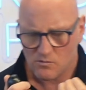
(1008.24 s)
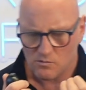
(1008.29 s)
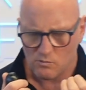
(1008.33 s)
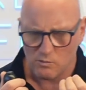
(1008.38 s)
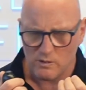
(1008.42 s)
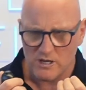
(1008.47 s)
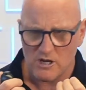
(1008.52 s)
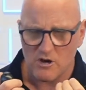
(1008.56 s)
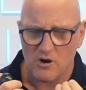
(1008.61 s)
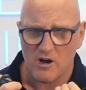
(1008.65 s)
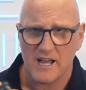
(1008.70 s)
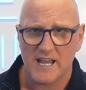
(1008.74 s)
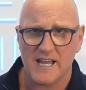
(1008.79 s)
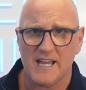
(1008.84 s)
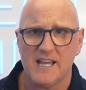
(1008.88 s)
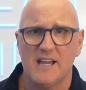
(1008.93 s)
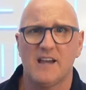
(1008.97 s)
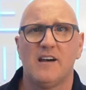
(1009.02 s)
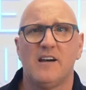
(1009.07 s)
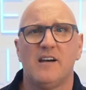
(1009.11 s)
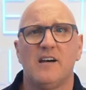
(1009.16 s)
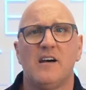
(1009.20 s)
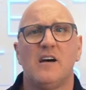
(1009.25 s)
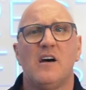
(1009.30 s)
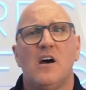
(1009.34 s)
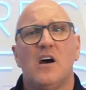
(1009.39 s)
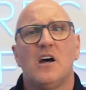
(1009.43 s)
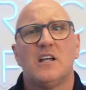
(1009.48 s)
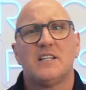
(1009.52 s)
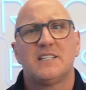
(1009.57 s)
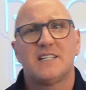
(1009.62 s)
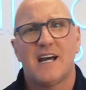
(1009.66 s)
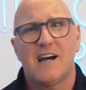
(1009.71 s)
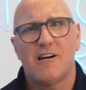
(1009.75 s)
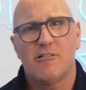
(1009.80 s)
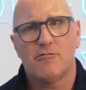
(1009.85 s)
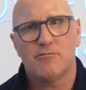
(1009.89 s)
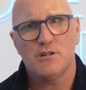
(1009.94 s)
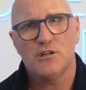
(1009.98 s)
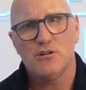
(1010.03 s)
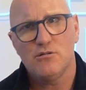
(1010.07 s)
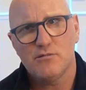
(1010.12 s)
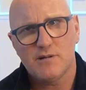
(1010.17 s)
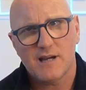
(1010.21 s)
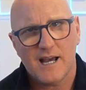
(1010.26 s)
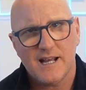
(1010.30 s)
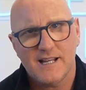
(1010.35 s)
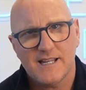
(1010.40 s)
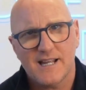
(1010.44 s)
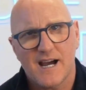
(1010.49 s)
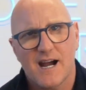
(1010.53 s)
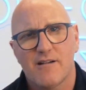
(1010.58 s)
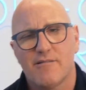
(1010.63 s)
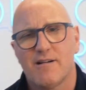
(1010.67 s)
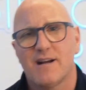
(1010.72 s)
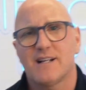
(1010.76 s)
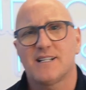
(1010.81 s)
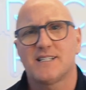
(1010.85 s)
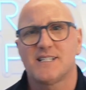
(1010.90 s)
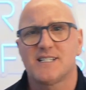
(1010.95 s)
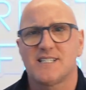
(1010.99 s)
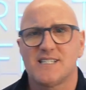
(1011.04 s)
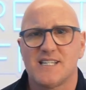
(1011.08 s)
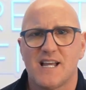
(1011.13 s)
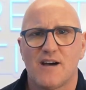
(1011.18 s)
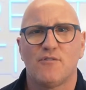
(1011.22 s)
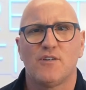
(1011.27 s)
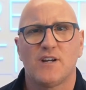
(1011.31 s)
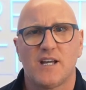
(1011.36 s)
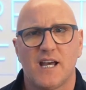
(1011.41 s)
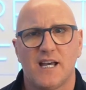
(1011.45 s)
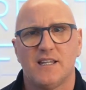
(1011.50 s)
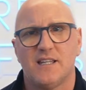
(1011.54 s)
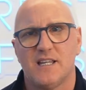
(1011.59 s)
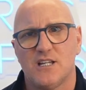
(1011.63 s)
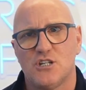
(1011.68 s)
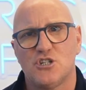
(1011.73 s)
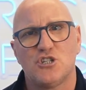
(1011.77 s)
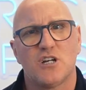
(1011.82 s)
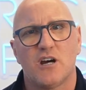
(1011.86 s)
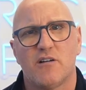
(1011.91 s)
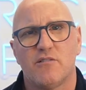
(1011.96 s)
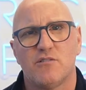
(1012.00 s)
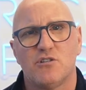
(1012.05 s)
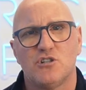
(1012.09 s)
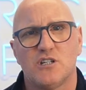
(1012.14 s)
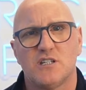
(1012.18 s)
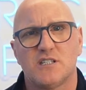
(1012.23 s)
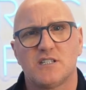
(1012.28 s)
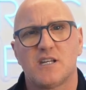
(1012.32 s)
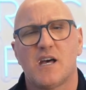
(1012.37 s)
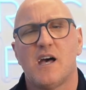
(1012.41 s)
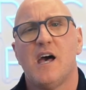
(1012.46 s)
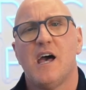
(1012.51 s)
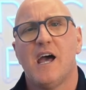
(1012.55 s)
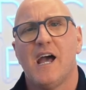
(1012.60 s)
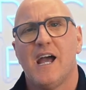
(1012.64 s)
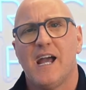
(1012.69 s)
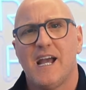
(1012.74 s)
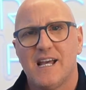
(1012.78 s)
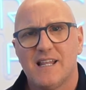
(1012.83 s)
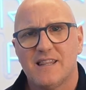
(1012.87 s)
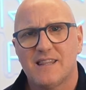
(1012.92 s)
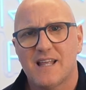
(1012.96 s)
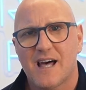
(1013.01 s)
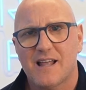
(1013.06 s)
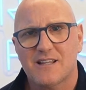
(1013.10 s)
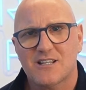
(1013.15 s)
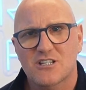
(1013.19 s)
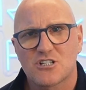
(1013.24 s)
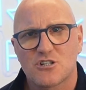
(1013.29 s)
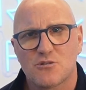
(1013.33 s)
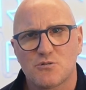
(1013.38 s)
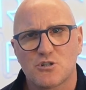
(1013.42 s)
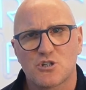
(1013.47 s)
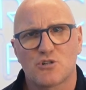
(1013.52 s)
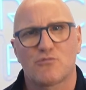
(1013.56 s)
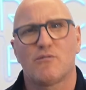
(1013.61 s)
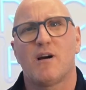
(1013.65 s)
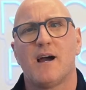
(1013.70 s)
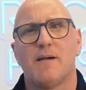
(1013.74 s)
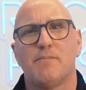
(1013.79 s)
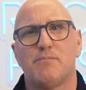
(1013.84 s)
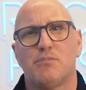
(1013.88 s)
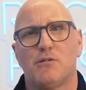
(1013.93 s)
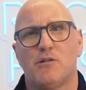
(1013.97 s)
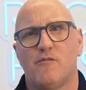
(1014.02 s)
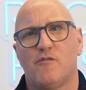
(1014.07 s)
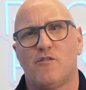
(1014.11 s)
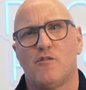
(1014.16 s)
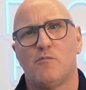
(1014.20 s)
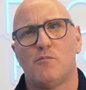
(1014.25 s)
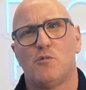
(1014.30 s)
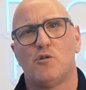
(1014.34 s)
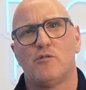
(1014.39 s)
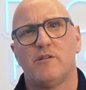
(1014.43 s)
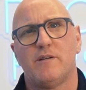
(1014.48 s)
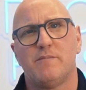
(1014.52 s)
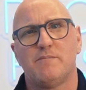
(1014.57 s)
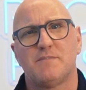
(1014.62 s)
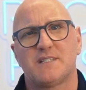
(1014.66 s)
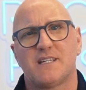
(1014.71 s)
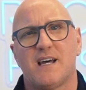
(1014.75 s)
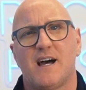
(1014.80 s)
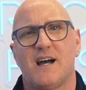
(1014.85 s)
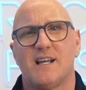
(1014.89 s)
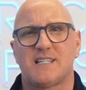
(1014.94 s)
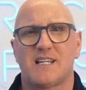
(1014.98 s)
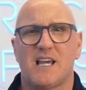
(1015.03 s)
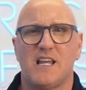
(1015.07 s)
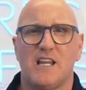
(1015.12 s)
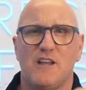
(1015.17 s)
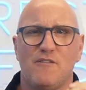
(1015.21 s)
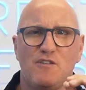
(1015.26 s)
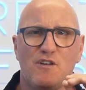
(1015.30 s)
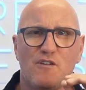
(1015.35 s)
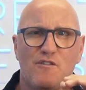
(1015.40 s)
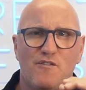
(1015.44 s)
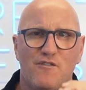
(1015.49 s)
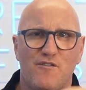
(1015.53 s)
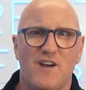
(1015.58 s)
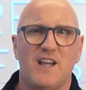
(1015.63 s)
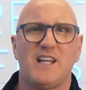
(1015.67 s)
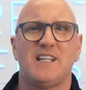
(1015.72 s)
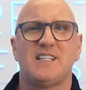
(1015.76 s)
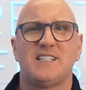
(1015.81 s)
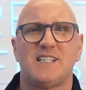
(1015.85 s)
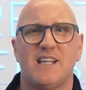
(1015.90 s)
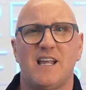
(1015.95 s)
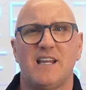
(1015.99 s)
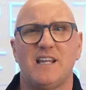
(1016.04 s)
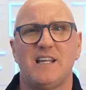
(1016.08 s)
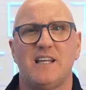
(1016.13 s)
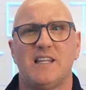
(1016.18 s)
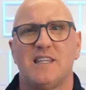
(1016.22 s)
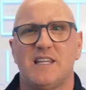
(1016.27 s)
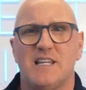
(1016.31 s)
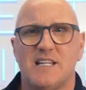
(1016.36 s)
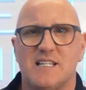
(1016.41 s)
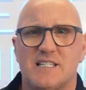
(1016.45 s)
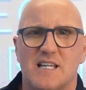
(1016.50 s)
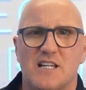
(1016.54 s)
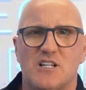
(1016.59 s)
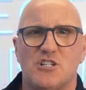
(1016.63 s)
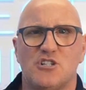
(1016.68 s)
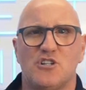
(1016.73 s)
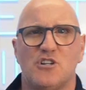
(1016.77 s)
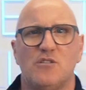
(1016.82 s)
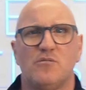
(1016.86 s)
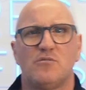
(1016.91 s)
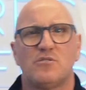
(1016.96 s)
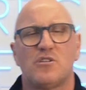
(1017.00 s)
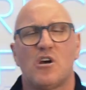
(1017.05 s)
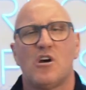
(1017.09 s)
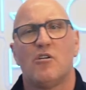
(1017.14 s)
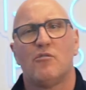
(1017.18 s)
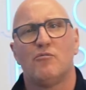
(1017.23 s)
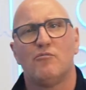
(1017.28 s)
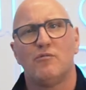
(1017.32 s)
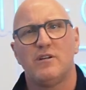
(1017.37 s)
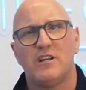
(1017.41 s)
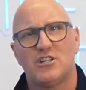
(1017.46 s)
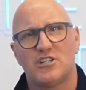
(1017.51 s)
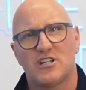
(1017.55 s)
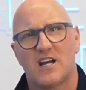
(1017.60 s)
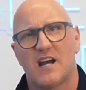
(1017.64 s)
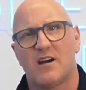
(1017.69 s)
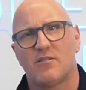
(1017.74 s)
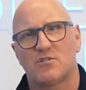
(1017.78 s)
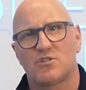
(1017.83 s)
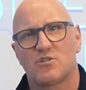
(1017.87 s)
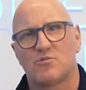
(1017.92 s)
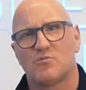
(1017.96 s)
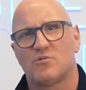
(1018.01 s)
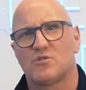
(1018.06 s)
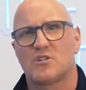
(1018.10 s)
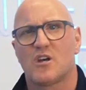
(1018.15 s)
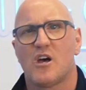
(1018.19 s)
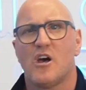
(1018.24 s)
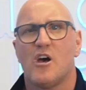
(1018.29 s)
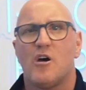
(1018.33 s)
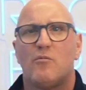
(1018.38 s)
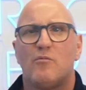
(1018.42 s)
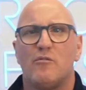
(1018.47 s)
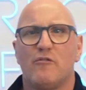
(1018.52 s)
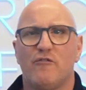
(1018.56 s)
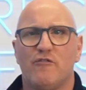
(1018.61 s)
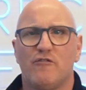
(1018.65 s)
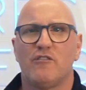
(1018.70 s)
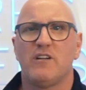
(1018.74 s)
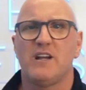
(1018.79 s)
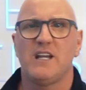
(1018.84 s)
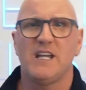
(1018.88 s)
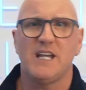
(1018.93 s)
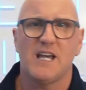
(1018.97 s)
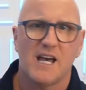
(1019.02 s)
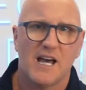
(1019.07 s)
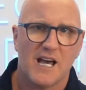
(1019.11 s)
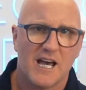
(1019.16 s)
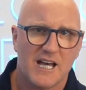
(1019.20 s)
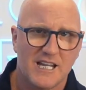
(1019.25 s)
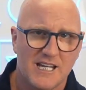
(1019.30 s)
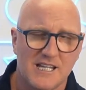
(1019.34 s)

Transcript: We are here to help UK directors navigate these challenges. Hit that subscribe button for more insights. And if you're facing any of these issues, reach out to us. We're free and